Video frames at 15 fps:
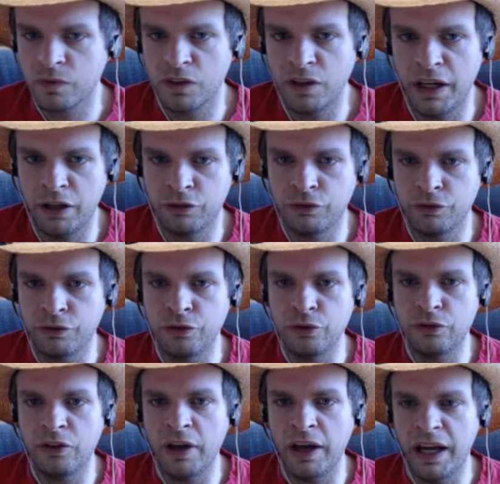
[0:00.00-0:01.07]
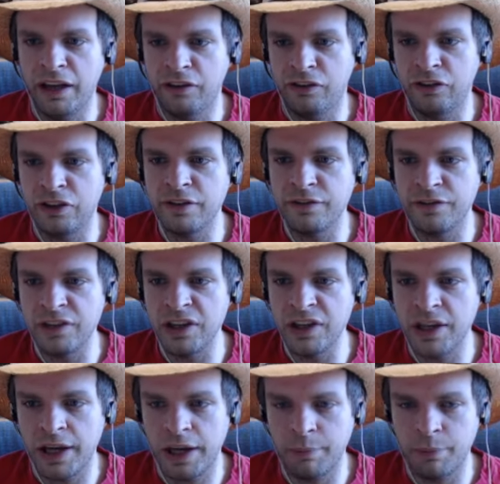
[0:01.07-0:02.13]
Casters use the STV
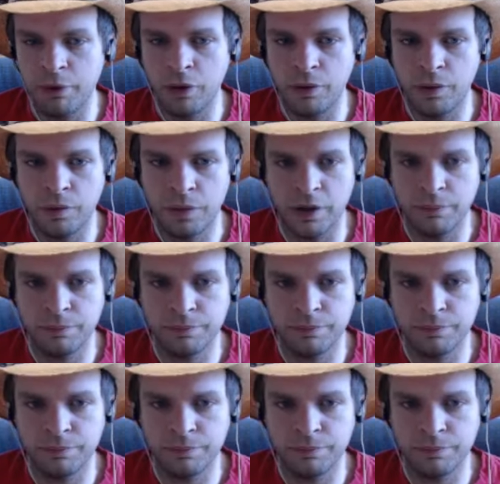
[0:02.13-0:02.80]
cape. Oh, okay.